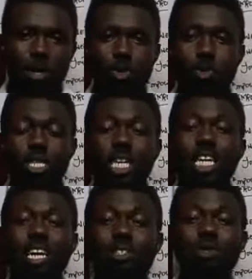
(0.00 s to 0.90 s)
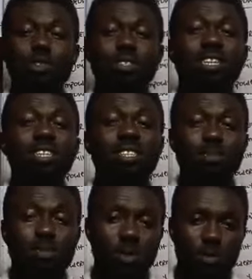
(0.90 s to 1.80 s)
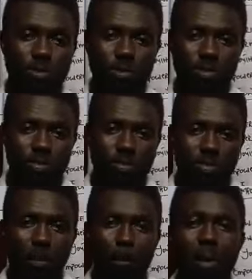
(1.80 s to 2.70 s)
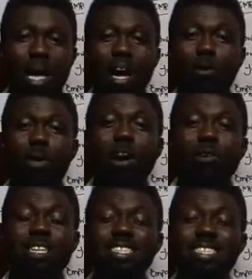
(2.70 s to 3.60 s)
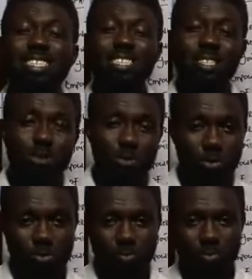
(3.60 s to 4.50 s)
so they can sustain themselves by acquiring skills